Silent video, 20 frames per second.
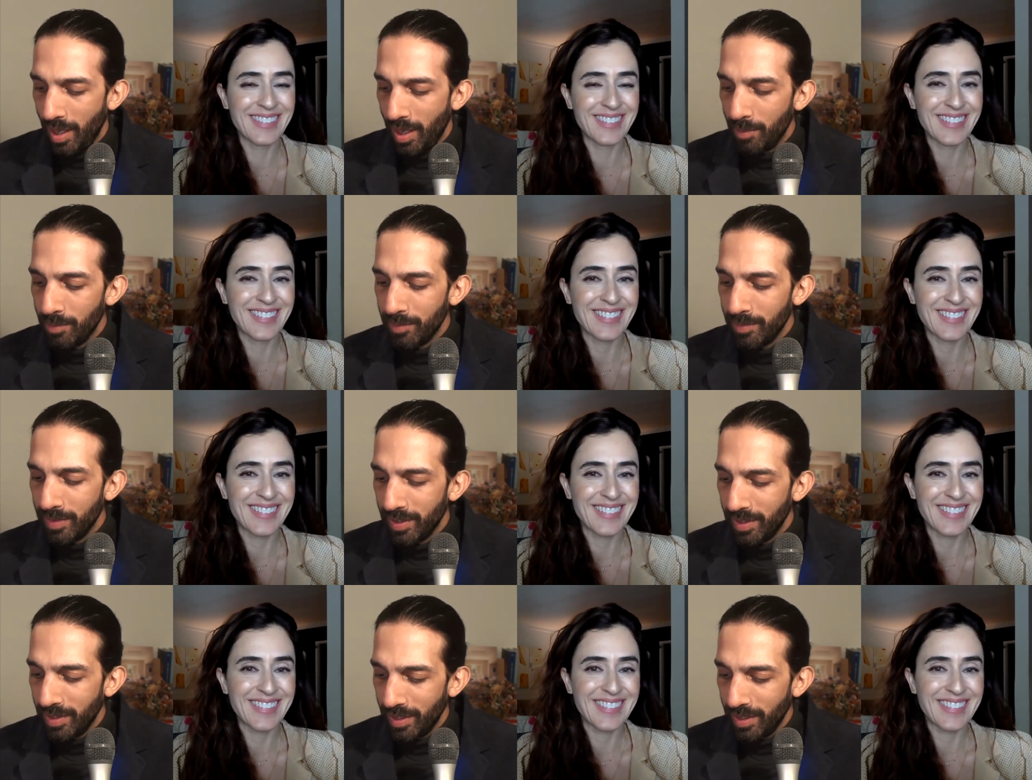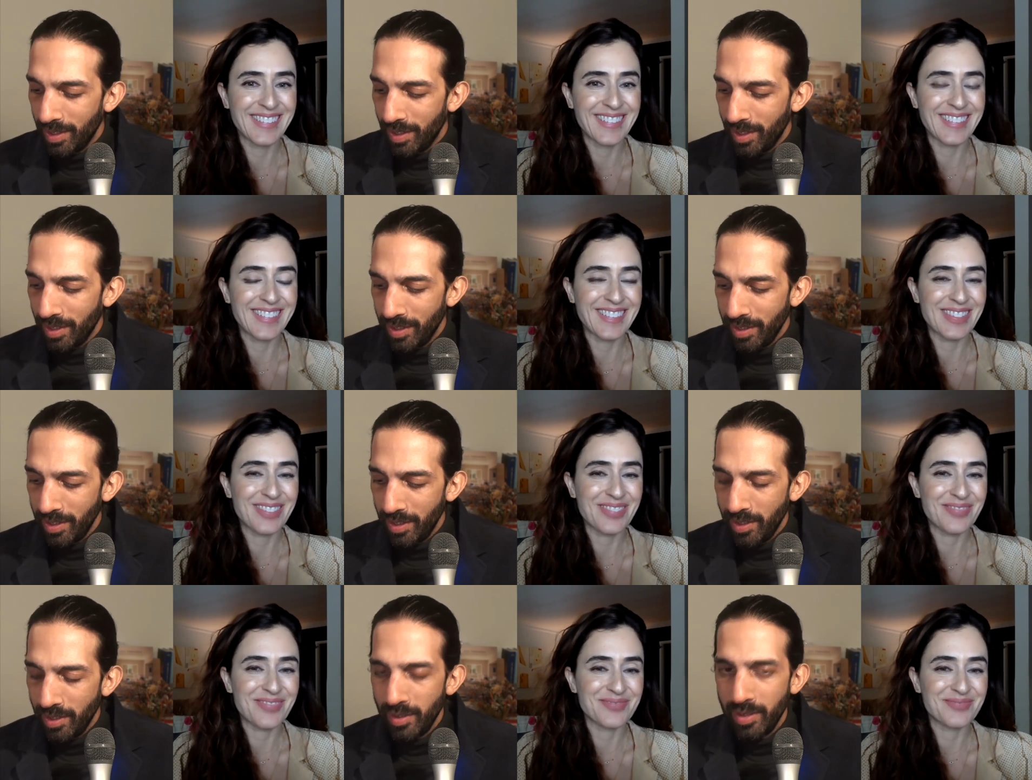Speaker 1: um,
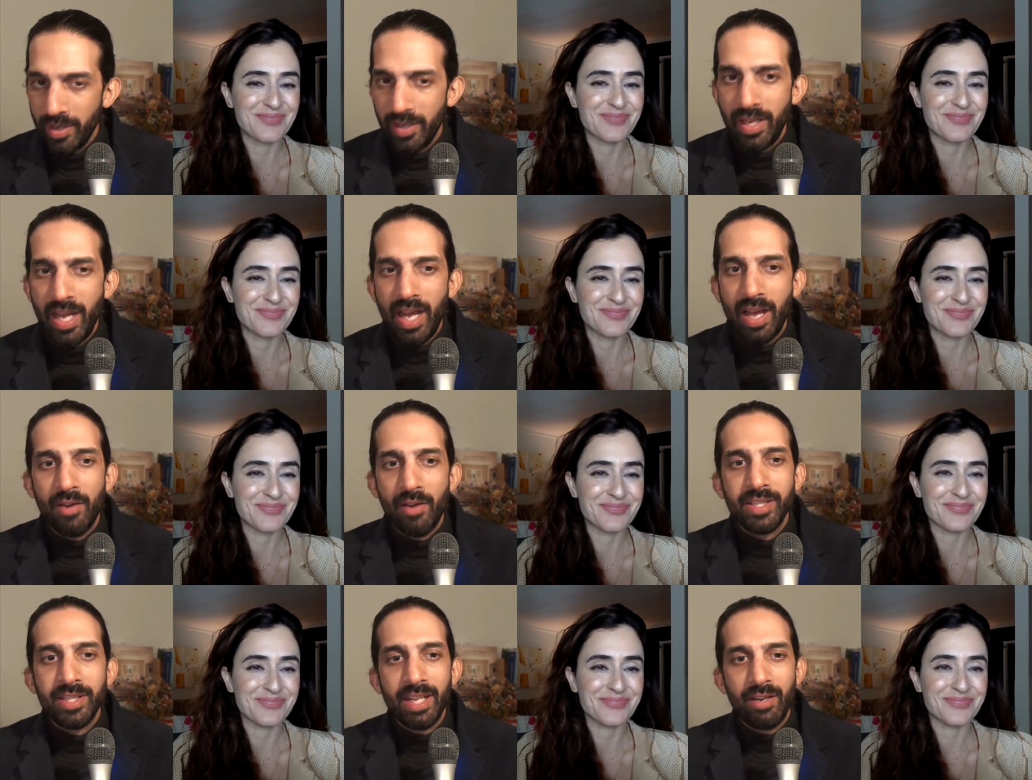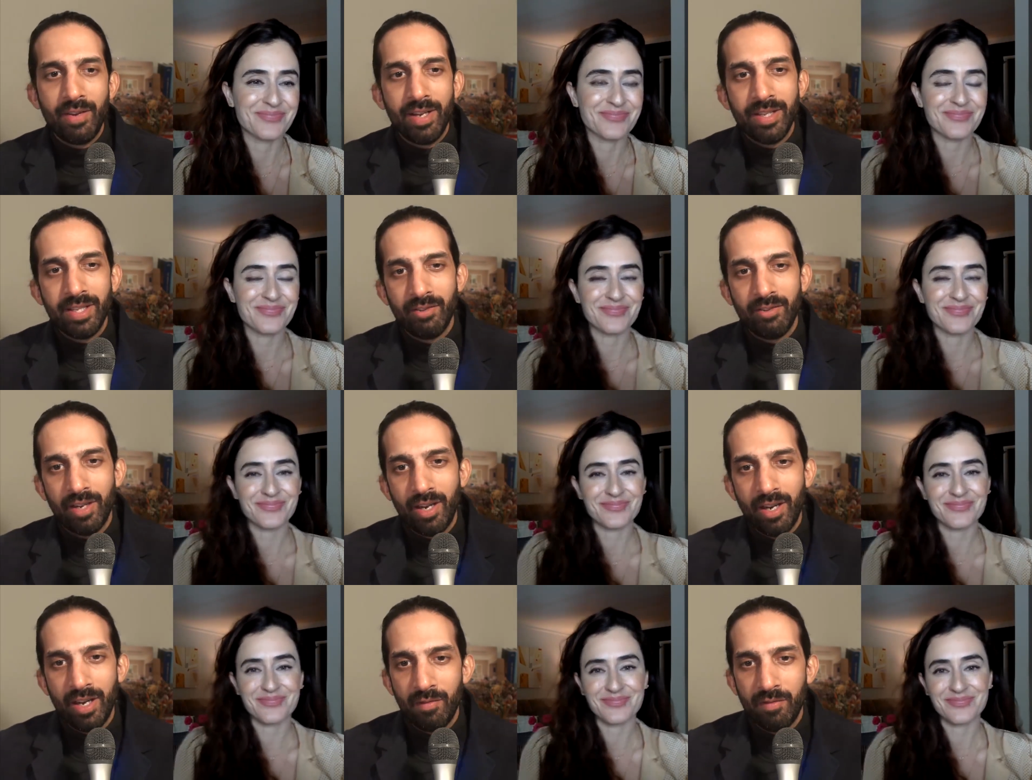yeah is there is
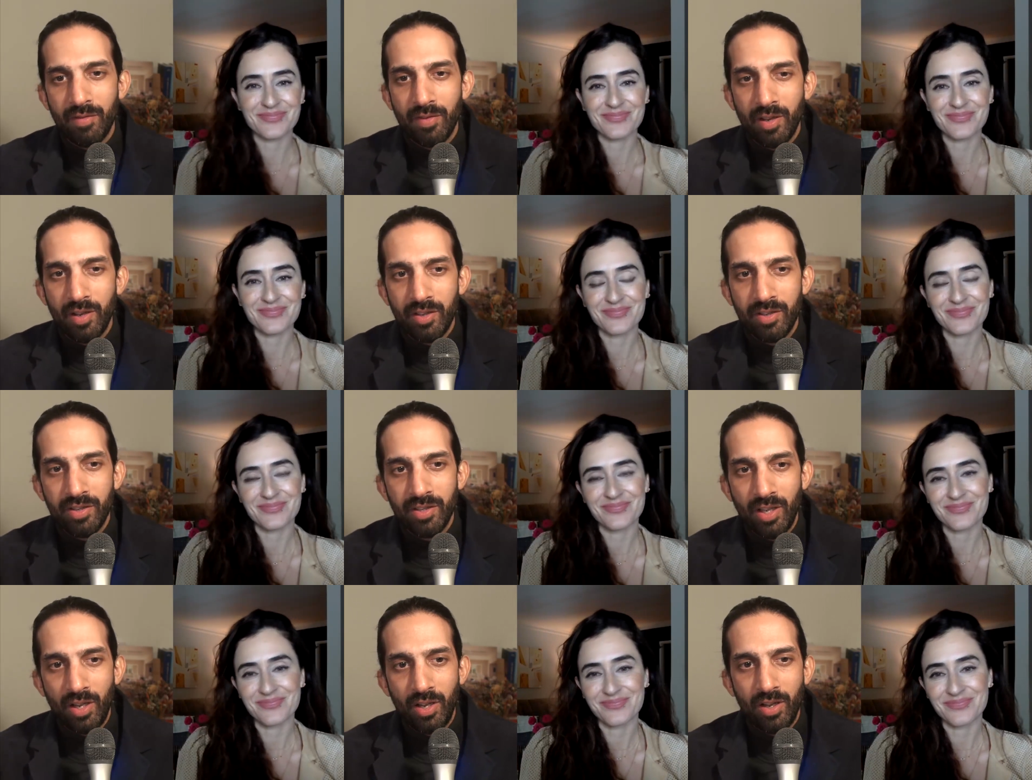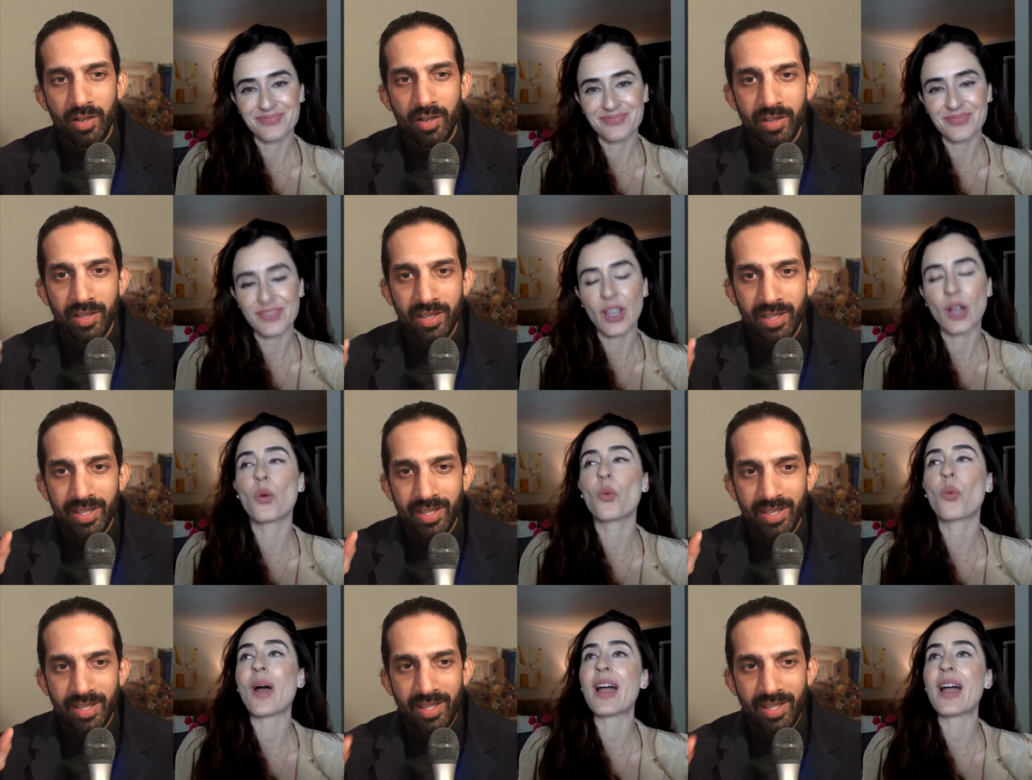there a kind of a certain
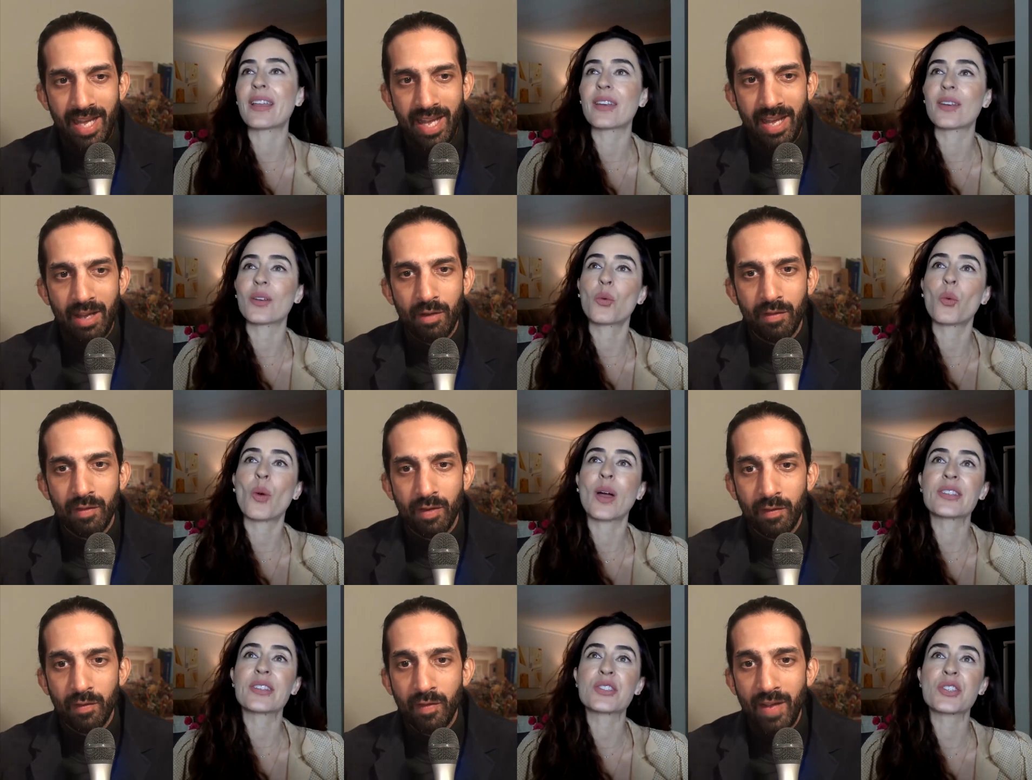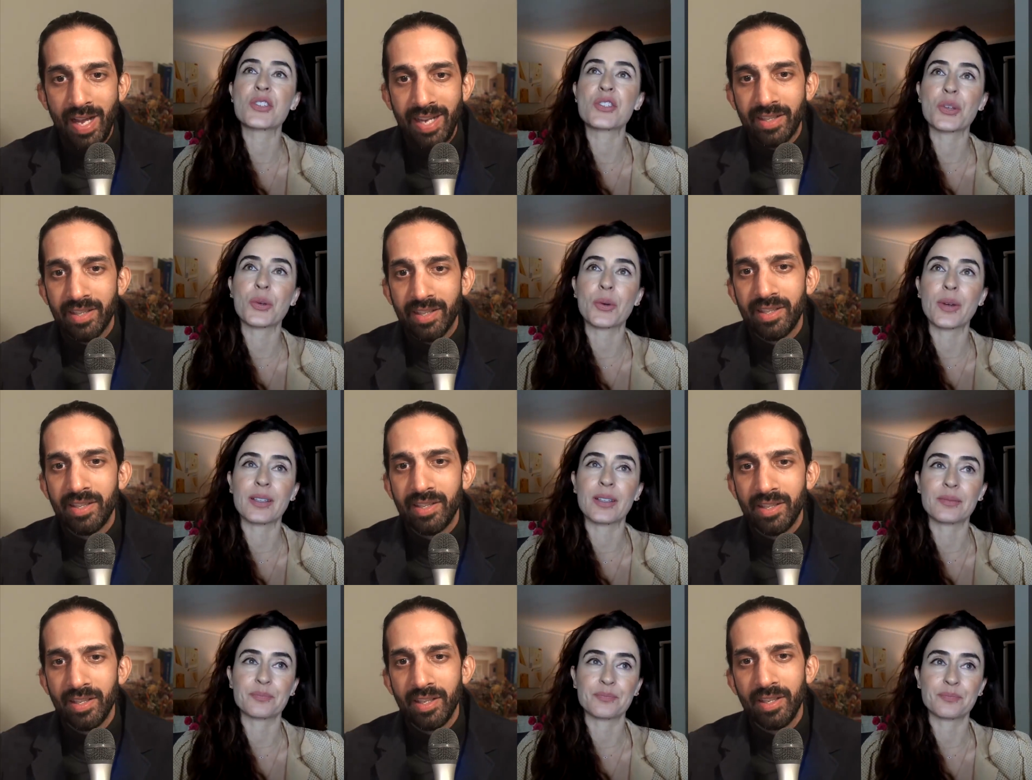oh, when, set of
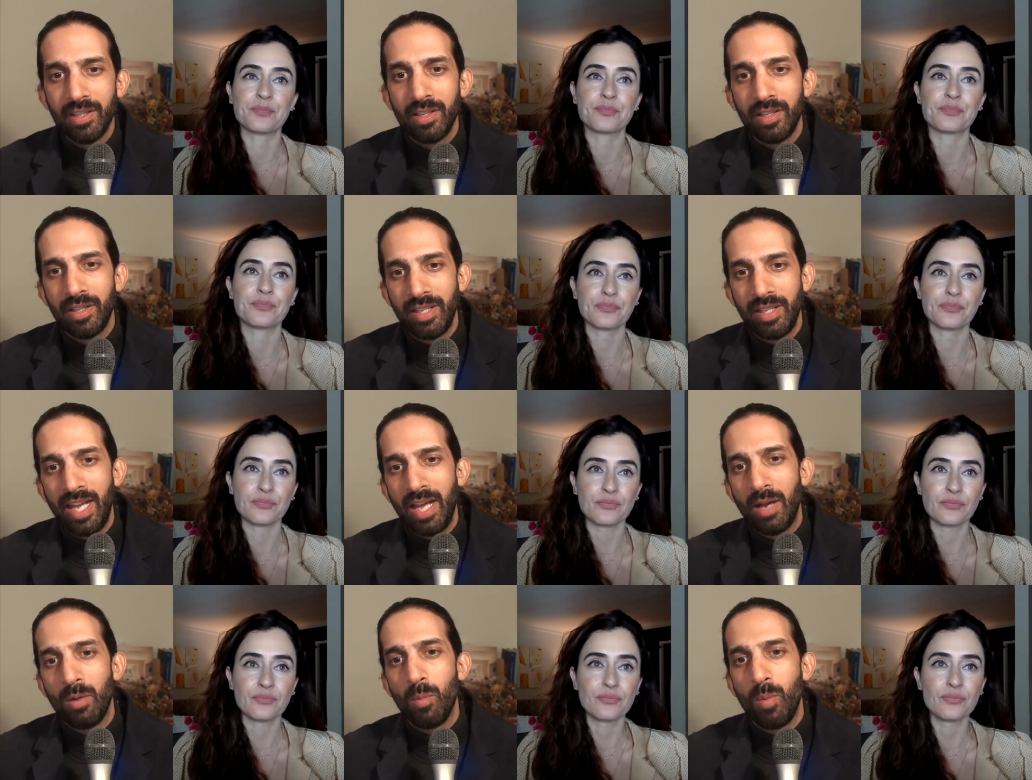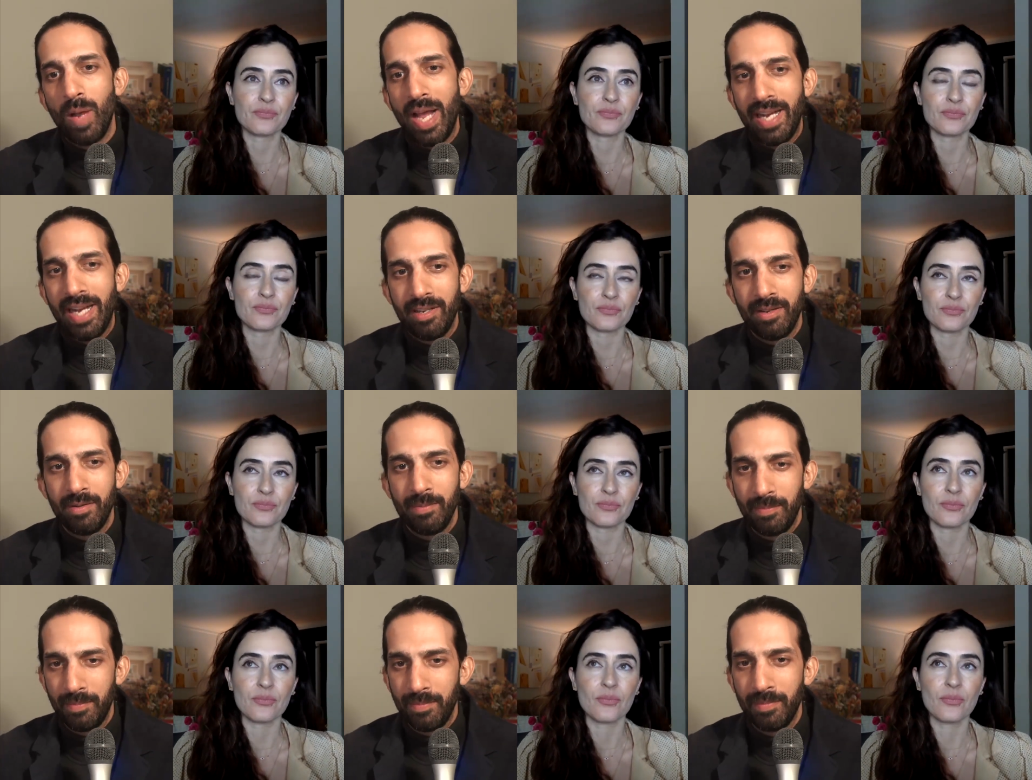events yeah
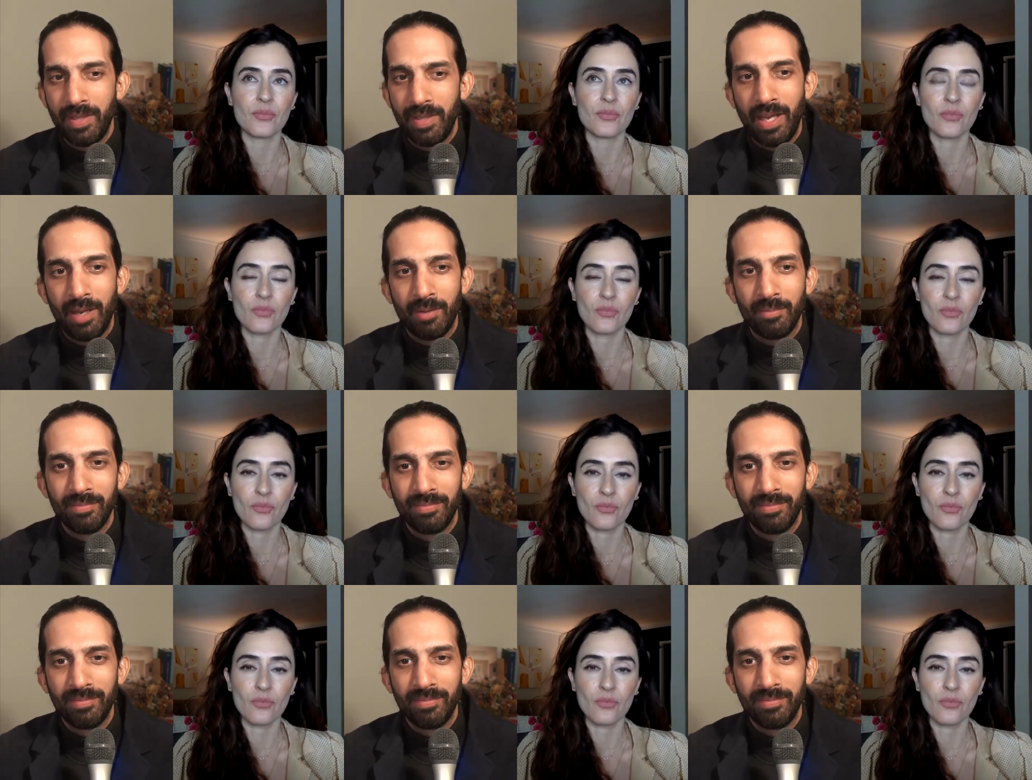when yeah